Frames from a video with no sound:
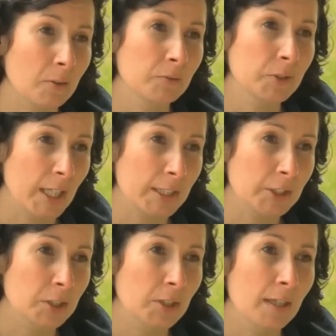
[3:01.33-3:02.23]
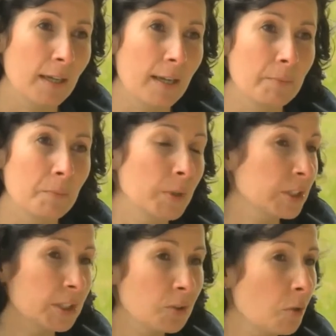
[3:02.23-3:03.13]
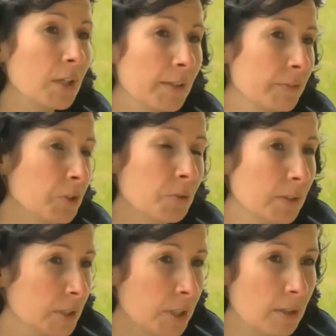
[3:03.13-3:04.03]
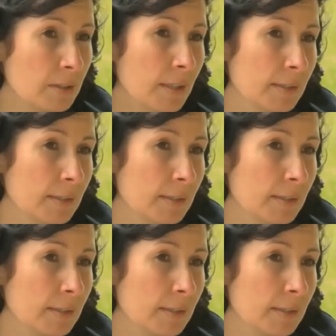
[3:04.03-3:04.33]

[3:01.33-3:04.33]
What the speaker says: of drench, which is not giving you a return